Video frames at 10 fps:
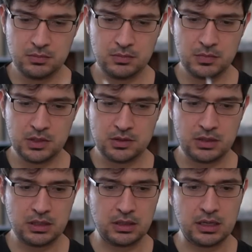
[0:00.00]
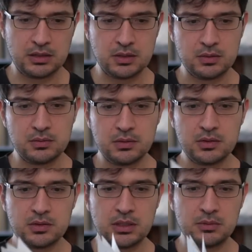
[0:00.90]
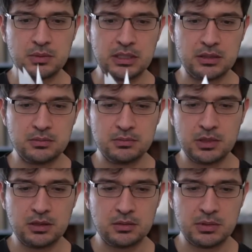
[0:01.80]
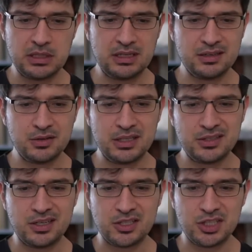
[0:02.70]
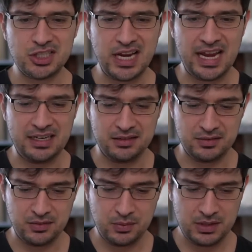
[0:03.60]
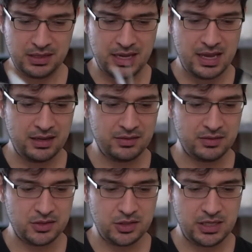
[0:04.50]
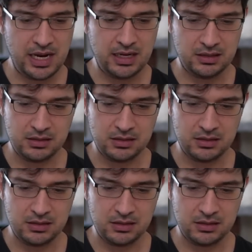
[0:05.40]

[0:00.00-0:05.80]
let's try to read a little bit. Integration on chains. What the heck is a chain?